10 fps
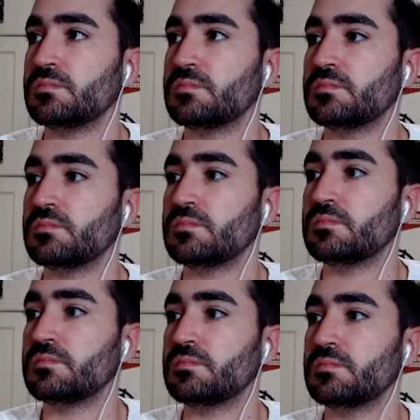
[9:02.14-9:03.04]

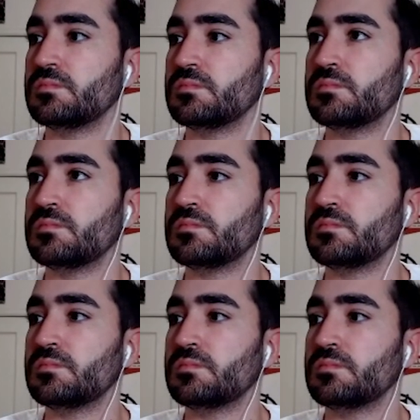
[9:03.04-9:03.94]

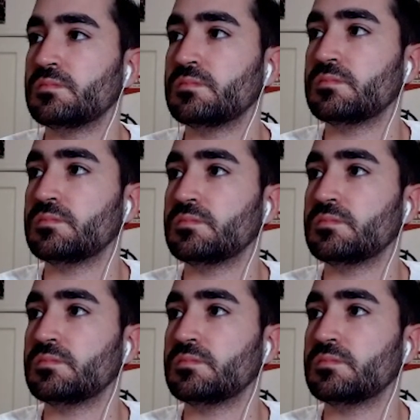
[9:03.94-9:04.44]
(silent)